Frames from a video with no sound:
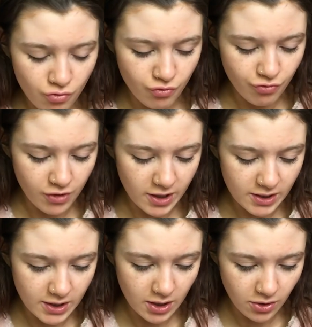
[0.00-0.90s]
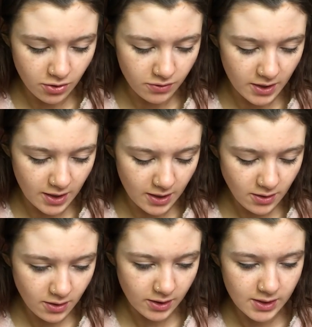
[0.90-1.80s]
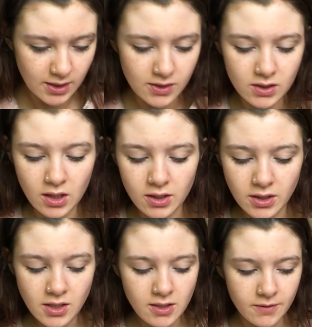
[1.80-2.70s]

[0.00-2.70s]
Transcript: Rightio then, let's get started.